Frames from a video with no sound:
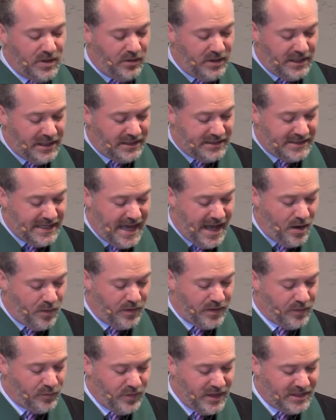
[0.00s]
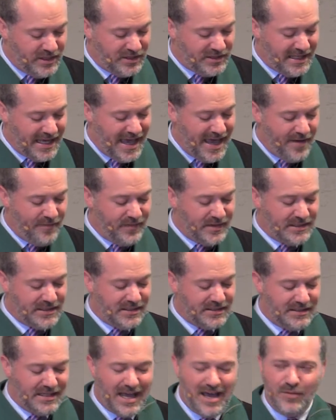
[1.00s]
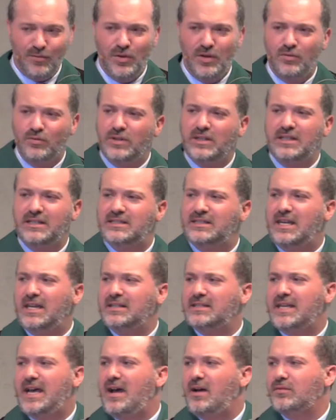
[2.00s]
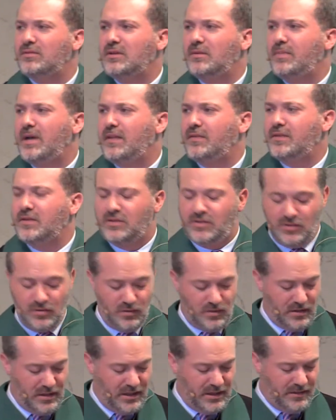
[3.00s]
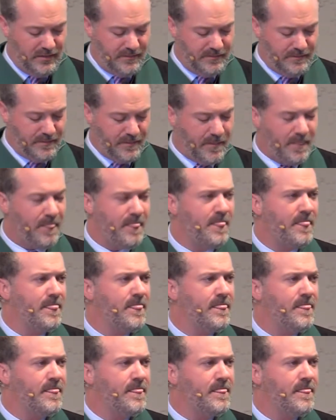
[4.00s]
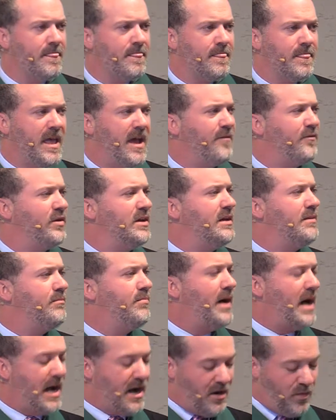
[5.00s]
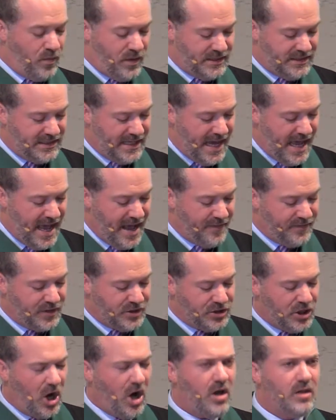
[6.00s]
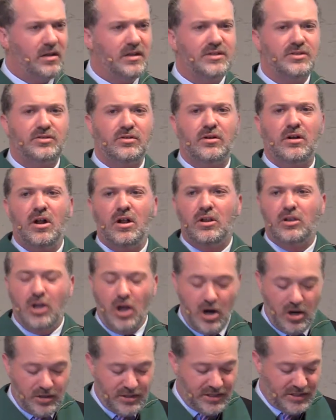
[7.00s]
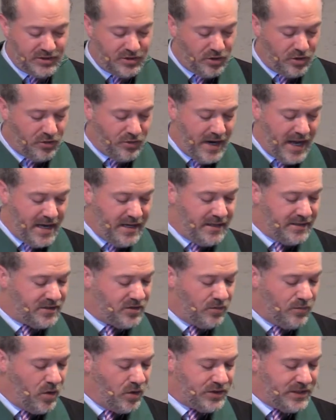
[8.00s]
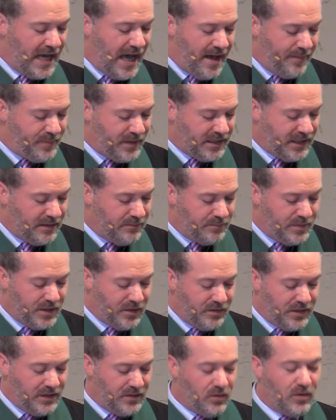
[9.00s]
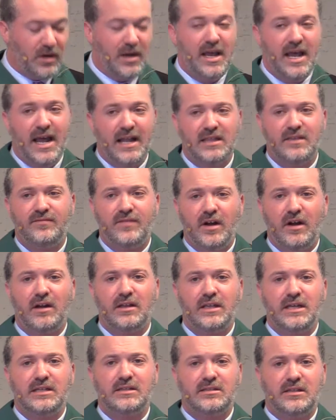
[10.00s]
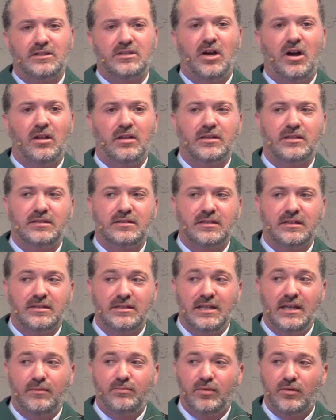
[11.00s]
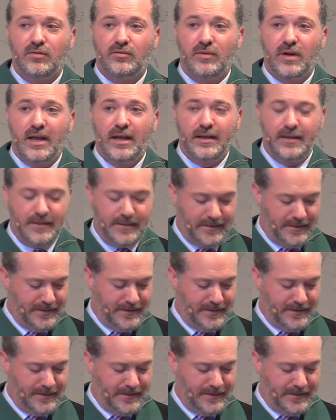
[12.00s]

building a tower that reaches the heavens is not what really stands out about this story. Every empire wants to have the tallest or largest or grandest or most opulent building, or at the very least, the tallest steeple, right?